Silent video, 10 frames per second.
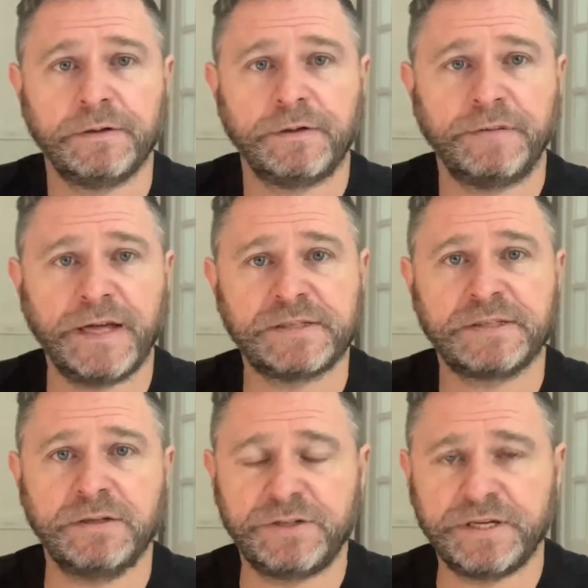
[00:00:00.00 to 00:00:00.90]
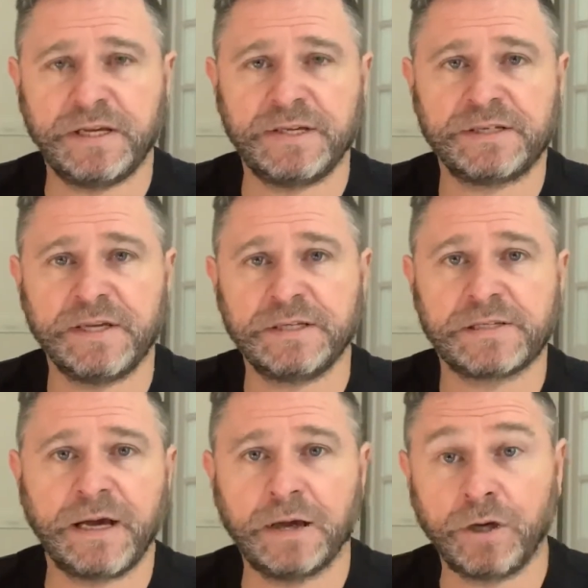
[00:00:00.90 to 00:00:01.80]
that's you see
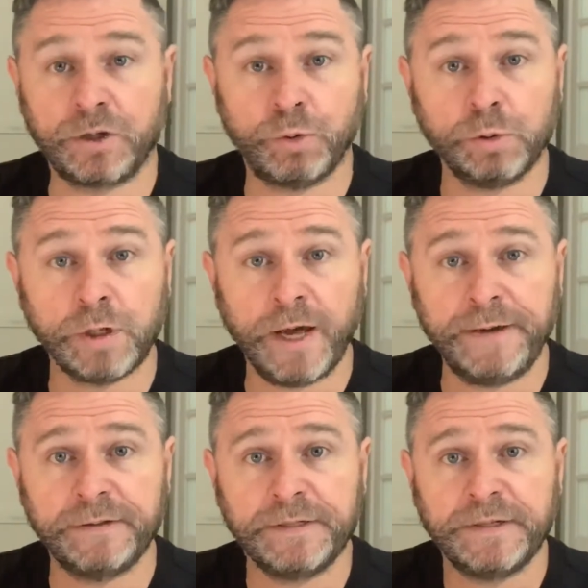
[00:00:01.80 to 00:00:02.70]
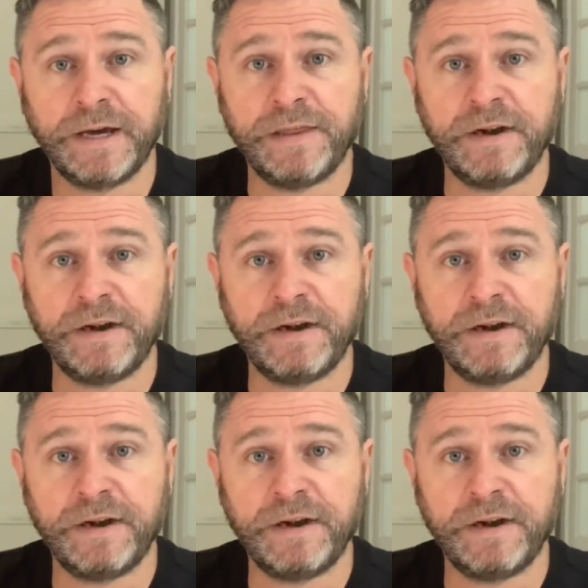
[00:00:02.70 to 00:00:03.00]
is a cool light. And then